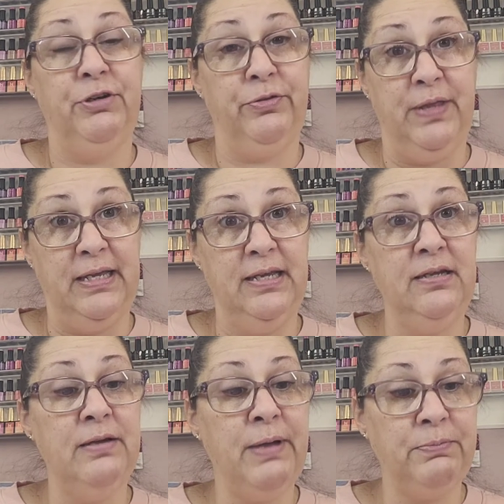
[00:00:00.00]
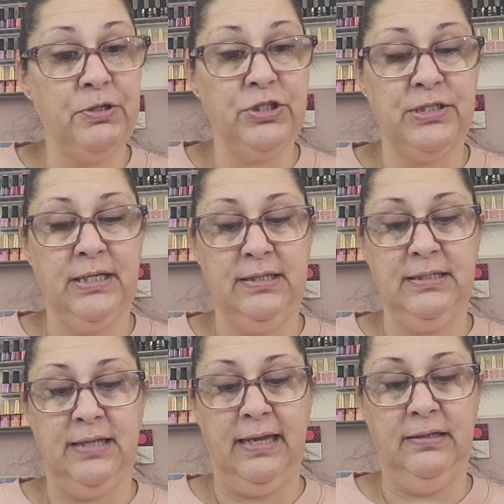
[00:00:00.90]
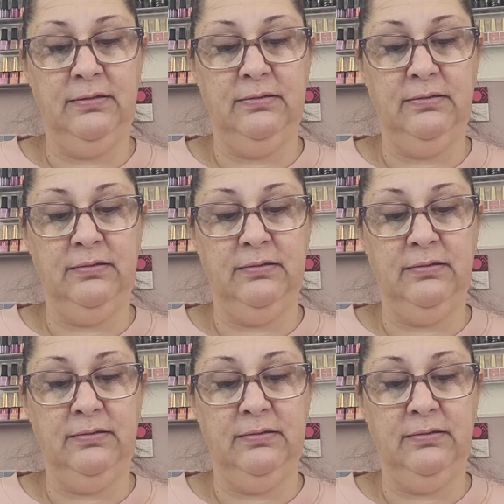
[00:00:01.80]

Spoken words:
you're thinking about purchasing this light,